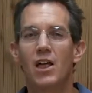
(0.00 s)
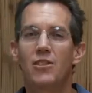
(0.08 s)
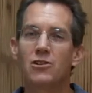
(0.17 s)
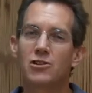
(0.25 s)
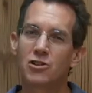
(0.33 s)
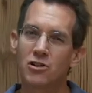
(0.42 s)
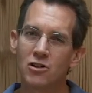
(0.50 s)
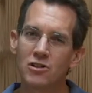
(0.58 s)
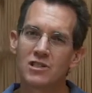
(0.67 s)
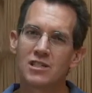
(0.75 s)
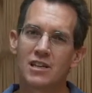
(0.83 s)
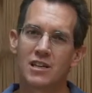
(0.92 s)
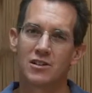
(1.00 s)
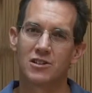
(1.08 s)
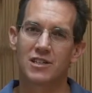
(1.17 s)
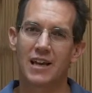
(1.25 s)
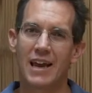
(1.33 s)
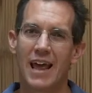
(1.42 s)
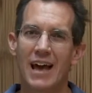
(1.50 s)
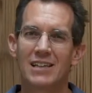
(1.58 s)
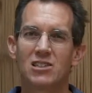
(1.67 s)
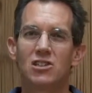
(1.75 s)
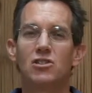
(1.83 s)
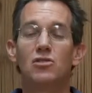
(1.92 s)
The third skill set
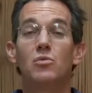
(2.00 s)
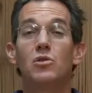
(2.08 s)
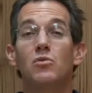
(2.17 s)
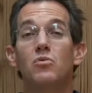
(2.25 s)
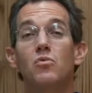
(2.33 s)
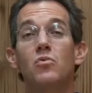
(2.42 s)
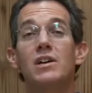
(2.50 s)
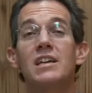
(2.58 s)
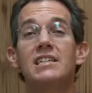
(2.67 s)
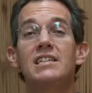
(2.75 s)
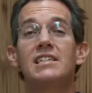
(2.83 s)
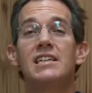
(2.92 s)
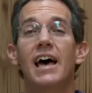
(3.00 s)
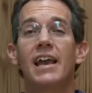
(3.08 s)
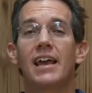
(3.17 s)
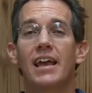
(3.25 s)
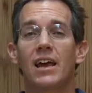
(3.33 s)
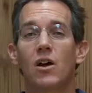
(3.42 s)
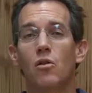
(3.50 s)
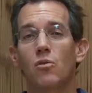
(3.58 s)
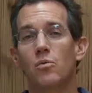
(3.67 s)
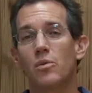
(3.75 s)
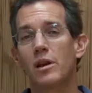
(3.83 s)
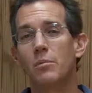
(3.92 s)
has to do with resetting or
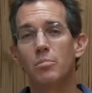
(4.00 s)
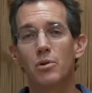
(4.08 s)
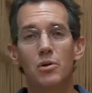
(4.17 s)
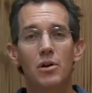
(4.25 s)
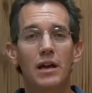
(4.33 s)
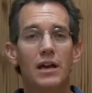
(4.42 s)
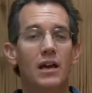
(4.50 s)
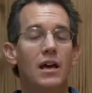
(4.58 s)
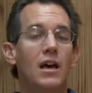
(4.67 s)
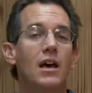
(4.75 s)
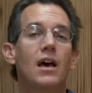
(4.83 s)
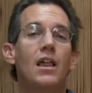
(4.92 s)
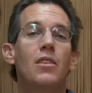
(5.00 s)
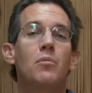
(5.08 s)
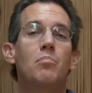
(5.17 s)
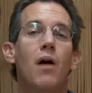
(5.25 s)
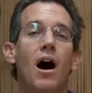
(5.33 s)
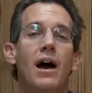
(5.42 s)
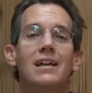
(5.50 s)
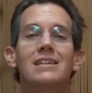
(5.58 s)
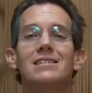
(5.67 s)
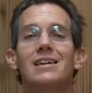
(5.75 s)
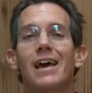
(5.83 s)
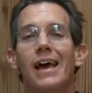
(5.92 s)
rebooting the
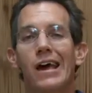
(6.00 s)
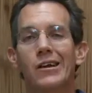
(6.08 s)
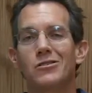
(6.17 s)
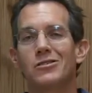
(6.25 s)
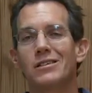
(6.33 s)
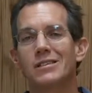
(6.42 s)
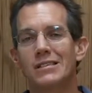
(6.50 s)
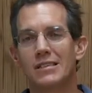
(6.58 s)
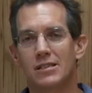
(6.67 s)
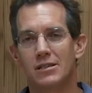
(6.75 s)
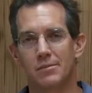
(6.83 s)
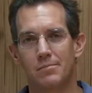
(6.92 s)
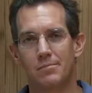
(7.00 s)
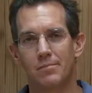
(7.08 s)
body's energy system.